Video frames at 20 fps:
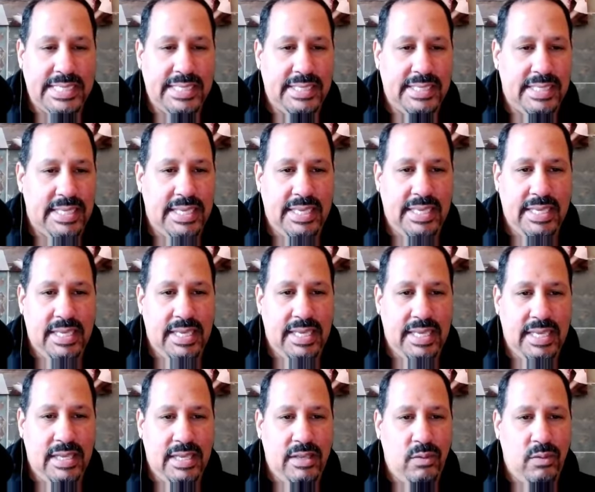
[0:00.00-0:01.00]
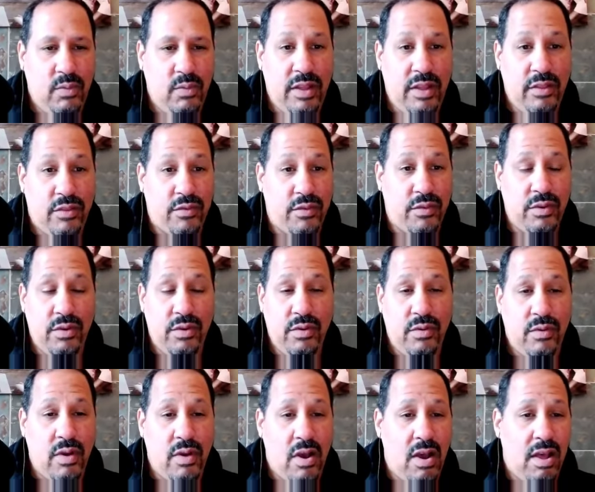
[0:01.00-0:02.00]
He went
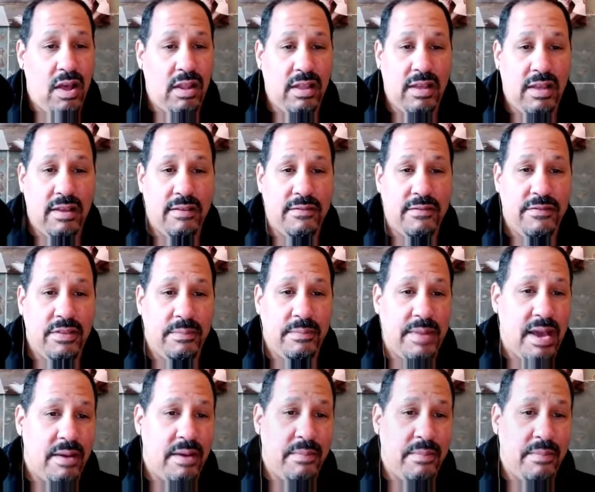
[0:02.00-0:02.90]
through all of the Mau